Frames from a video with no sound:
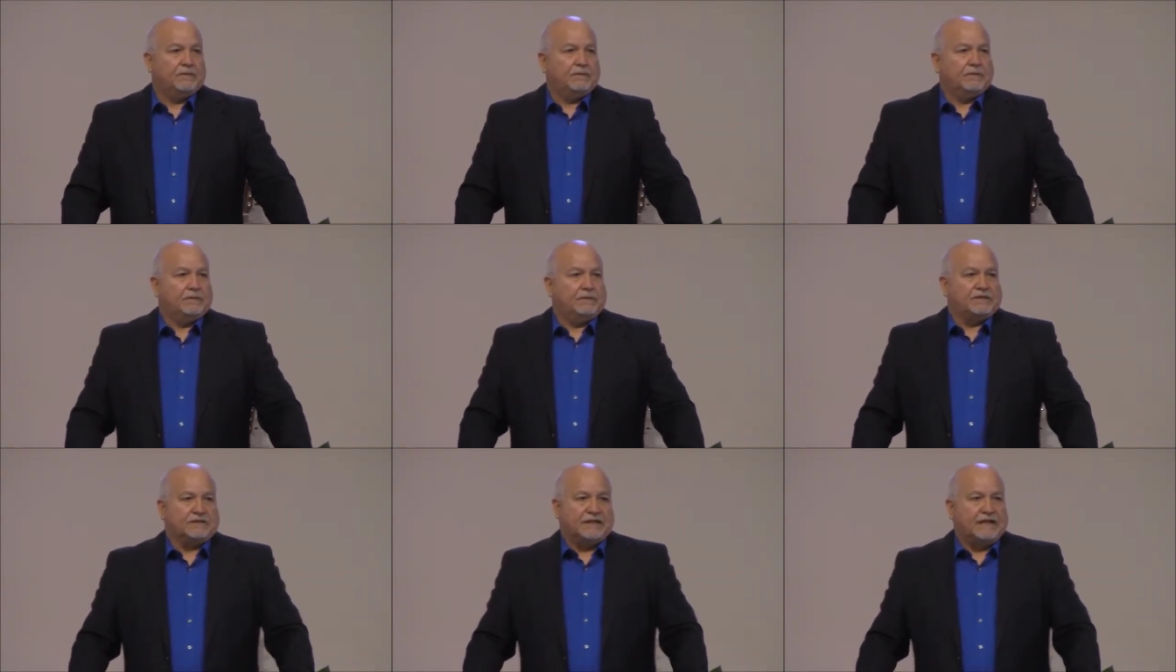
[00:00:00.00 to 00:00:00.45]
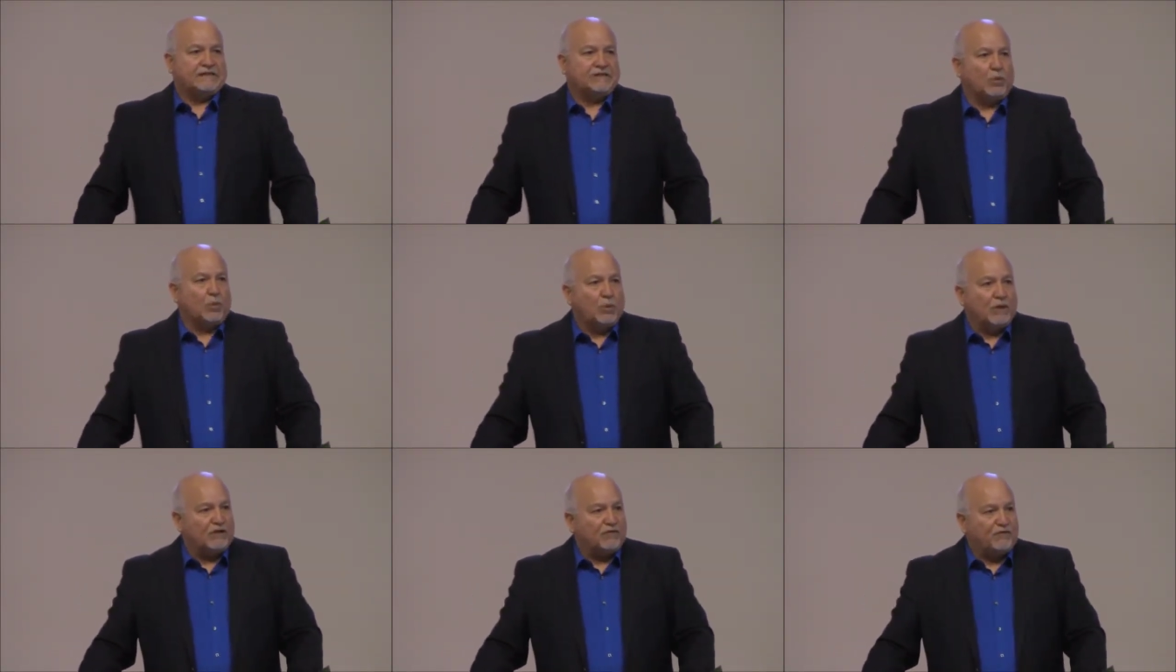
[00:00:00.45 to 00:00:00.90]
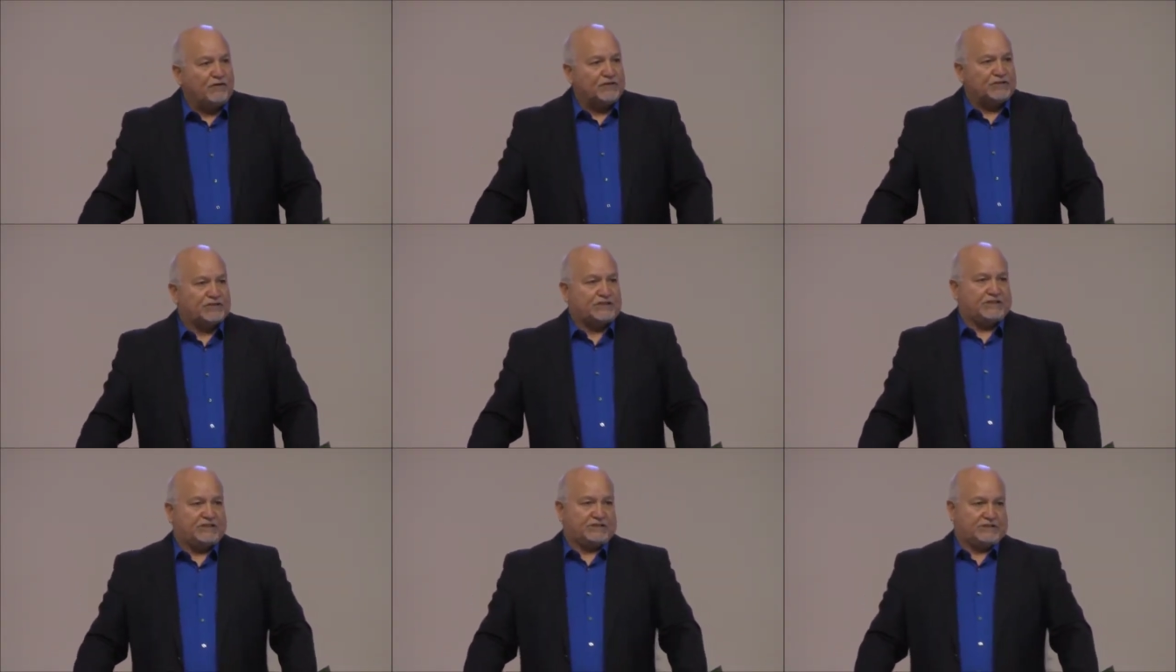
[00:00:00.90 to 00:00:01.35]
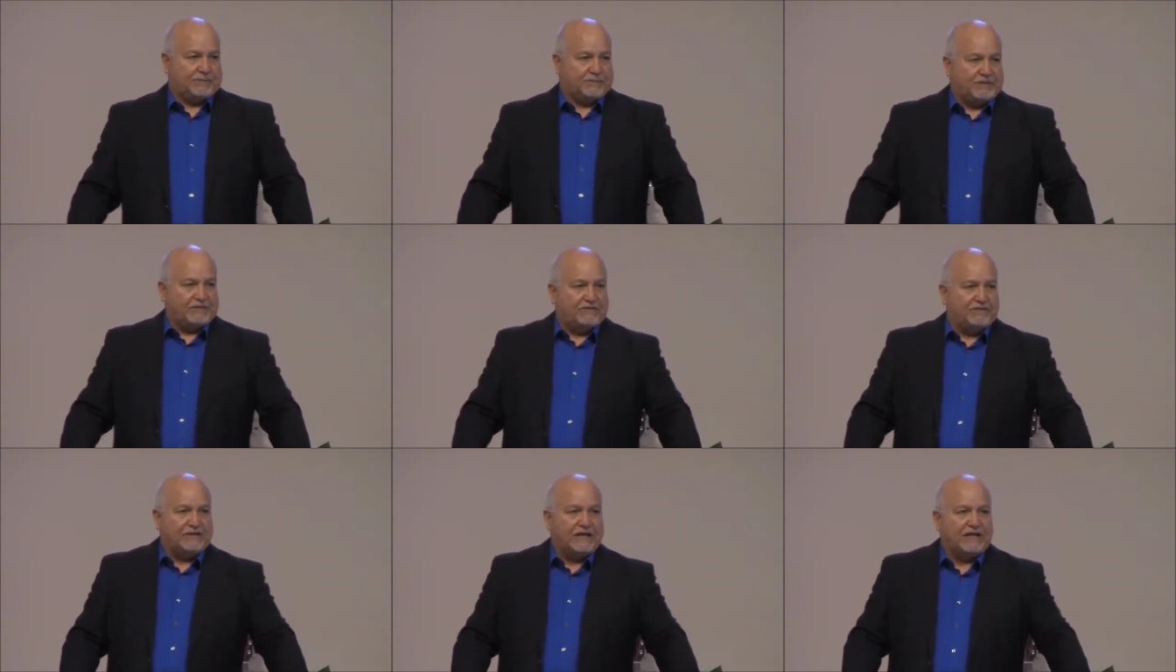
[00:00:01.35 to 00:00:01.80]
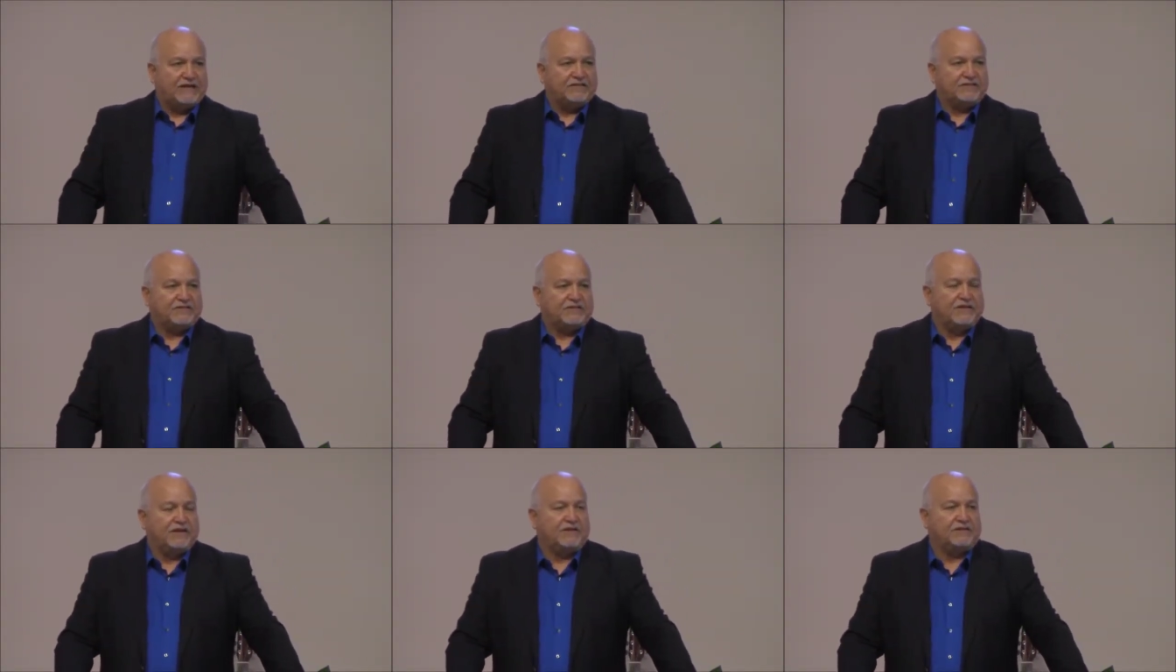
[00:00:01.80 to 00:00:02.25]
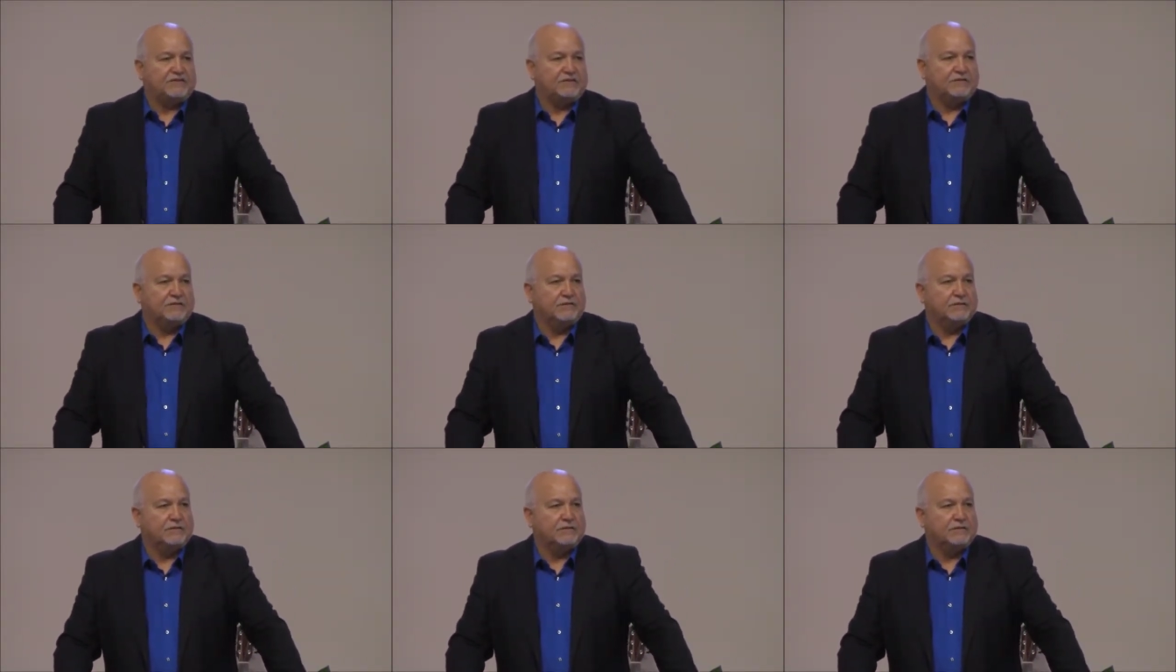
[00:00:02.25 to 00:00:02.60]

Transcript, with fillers: It's not the welfare system of the United States.